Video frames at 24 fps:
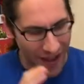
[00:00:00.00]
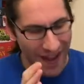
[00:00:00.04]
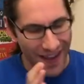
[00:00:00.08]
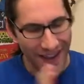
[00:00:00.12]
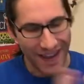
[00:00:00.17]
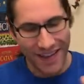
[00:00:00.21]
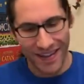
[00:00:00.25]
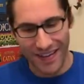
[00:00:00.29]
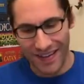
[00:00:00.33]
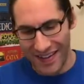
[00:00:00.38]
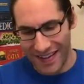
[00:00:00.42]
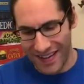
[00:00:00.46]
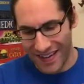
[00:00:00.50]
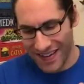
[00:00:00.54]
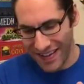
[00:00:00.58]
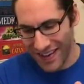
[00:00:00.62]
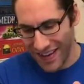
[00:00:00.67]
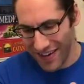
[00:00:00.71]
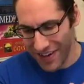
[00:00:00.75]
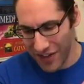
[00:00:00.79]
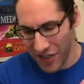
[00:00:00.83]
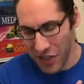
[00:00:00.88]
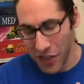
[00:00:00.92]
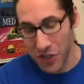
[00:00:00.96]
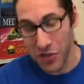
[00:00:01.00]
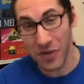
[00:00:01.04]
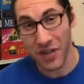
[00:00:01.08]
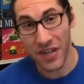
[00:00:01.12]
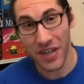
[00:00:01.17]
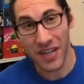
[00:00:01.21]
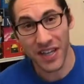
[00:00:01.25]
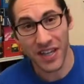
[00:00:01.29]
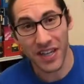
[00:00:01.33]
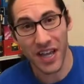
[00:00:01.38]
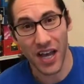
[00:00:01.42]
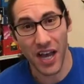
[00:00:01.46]
and IELLO.
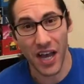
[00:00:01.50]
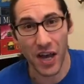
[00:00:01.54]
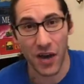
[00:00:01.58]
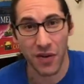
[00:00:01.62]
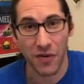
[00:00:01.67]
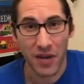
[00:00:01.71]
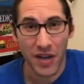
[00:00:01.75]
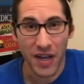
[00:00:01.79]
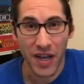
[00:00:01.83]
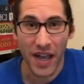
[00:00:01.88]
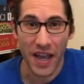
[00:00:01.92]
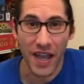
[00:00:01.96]
Now,